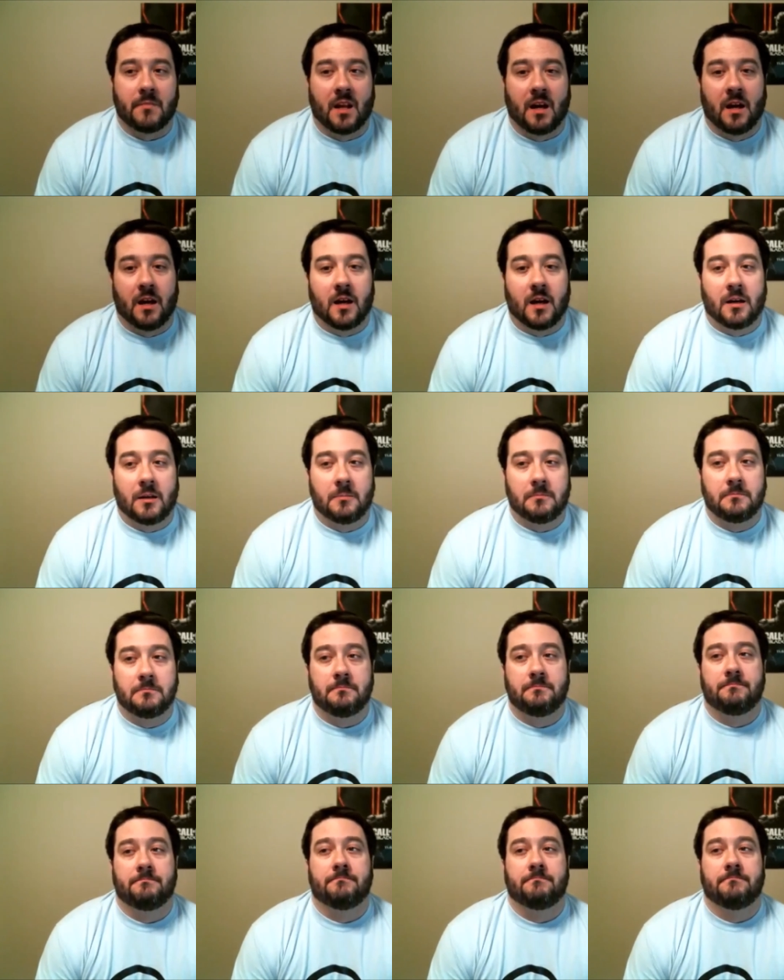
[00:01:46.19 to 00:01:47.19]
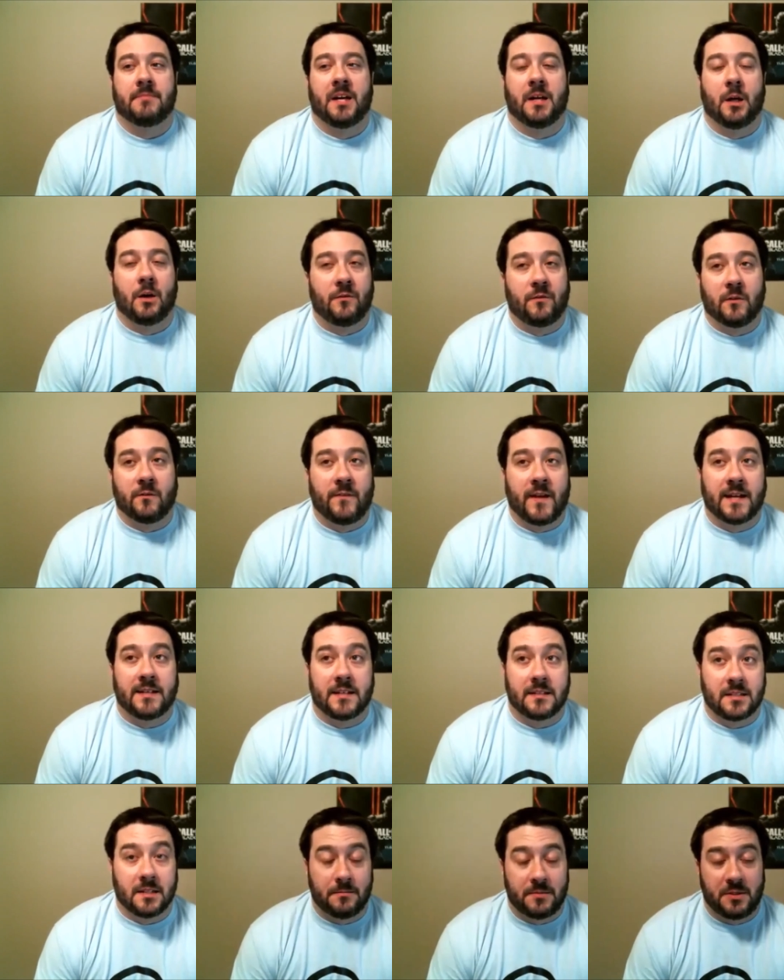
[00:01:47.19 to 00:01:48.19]
I know for a fact I
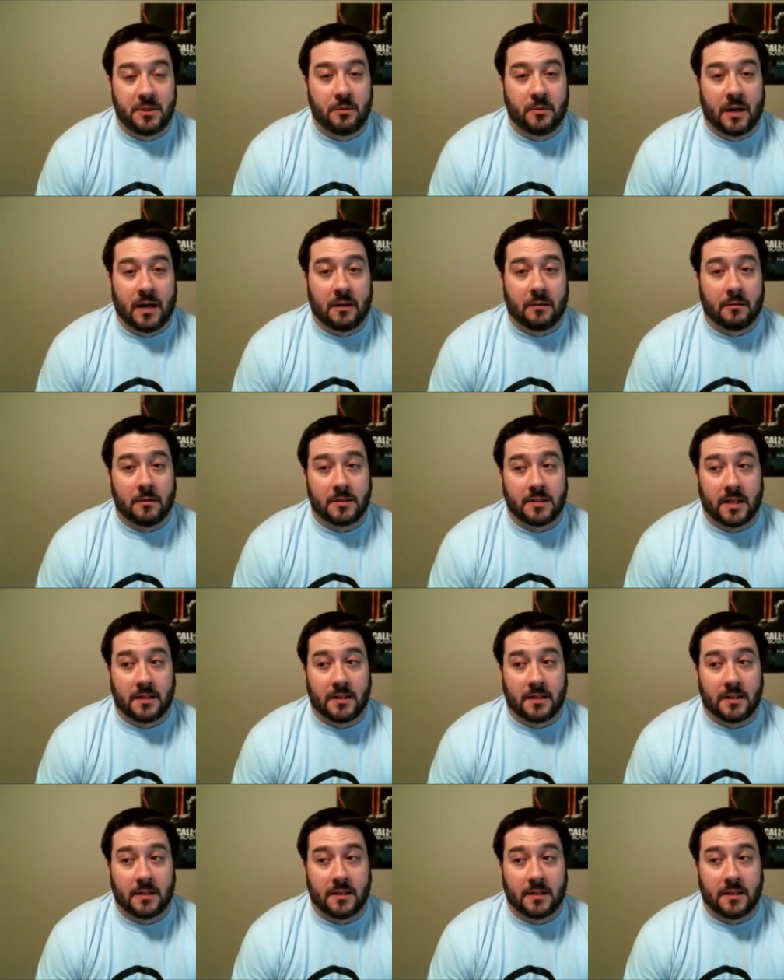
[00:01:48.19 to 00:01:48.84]
slept 2 hours